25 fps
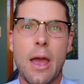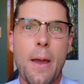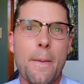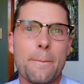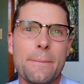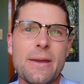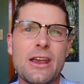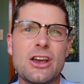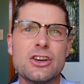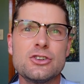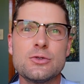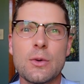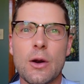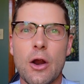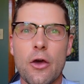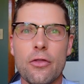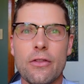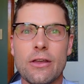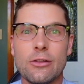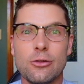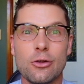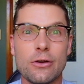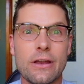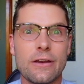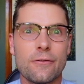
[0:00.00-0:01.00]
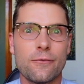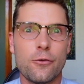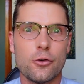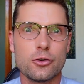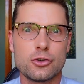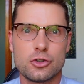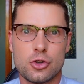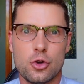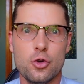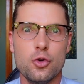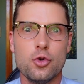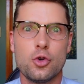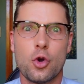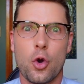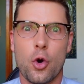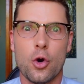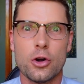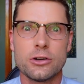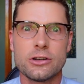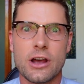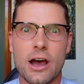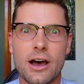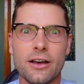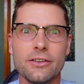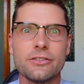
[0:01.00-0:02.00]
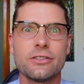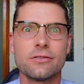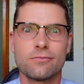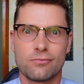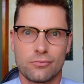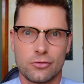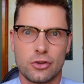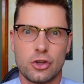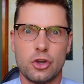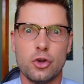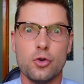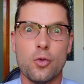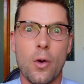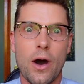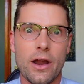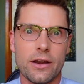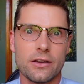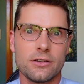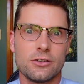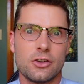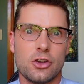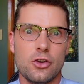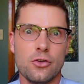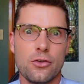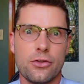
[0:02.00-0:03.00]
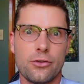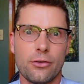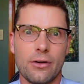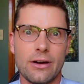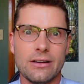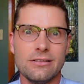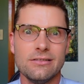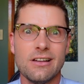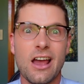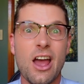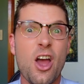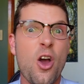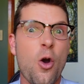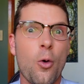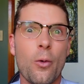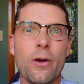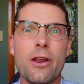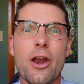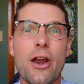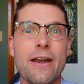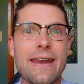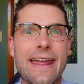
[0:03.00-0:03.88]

Because we're only looking for 2 quartiles, Q1 and Q3, we don't